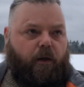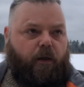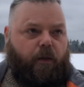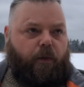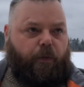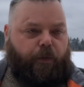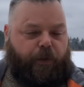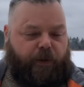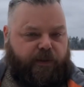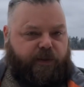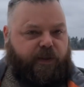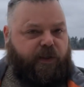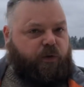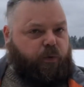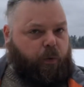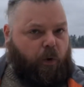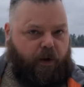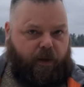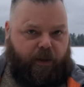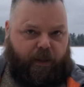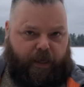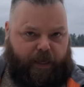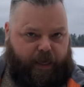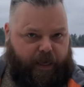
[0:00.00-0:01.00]
this is
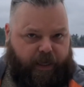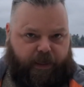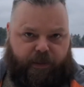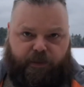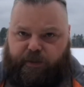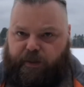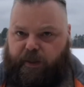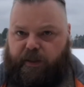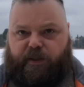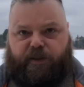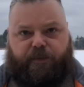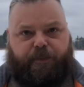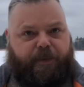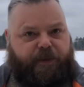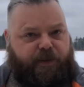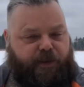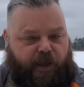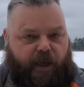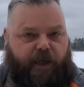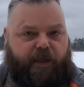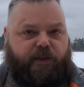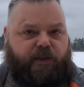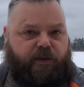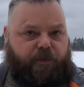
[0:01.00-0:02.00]
one of the easiest
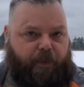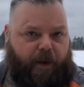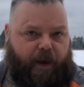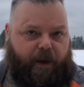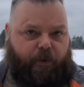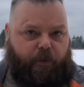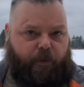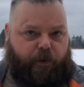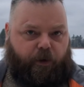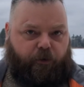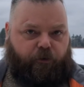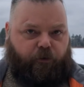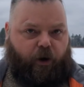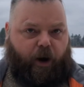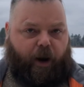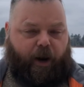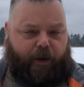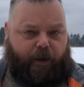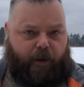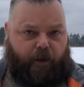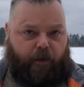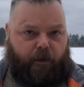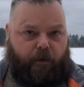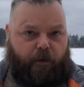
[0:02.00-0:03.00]
mistakes to make when you're
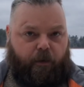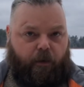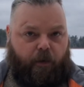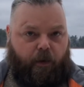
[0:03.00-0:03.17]
tracking.